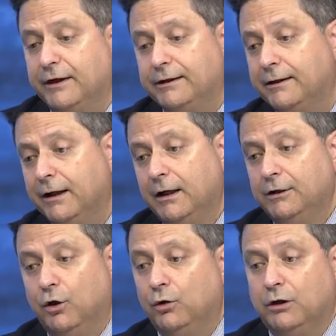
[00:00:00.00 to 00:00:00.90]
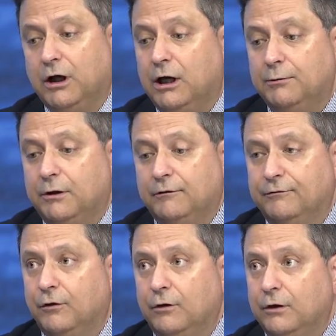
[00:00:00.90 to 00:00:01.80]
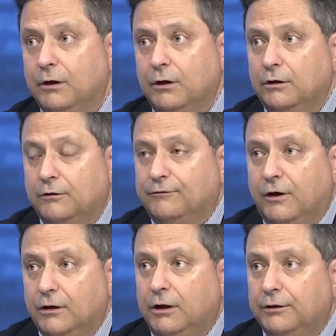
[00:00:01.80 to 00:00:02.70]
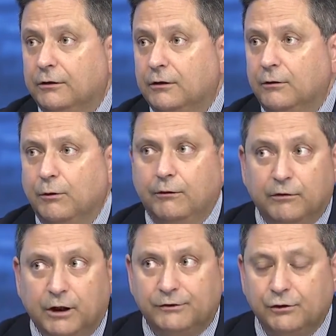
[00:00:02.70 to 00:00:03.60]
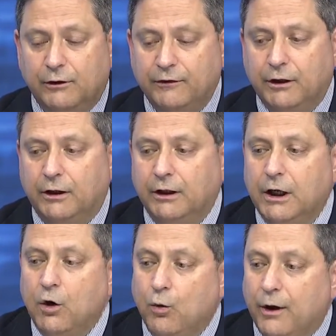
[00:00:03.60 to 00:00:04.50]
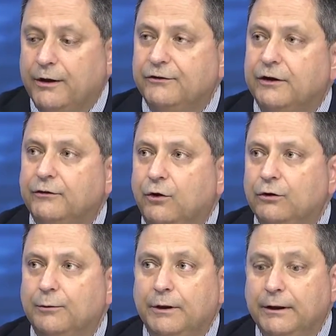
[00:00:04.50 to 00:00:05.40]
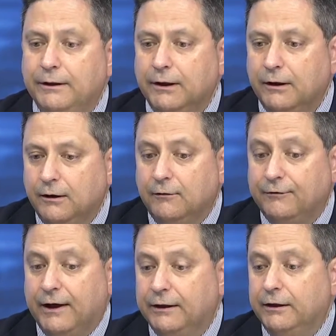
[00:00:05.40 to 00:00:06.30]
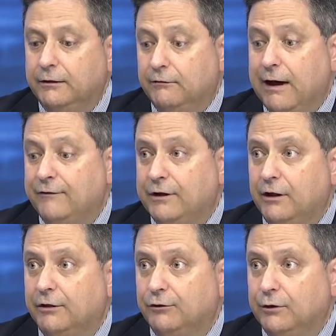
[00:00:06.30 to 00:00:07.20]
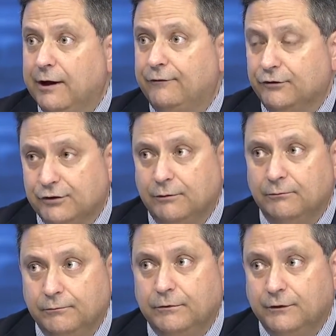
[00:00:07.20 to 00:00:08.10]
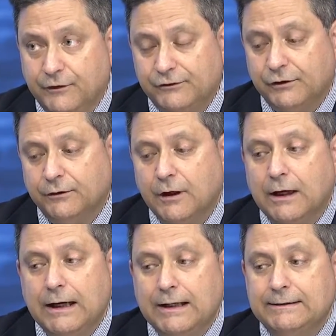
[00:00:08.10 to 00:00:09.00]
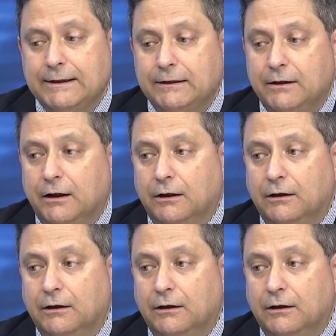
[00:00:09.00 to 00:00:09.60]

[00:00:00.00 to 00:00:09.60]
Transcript: that the whole economy of Florida could fall under. Yeah. We relied so heavily on it. One of the things I told him, and he finally gravitated onto it after some convincing. I said, uh,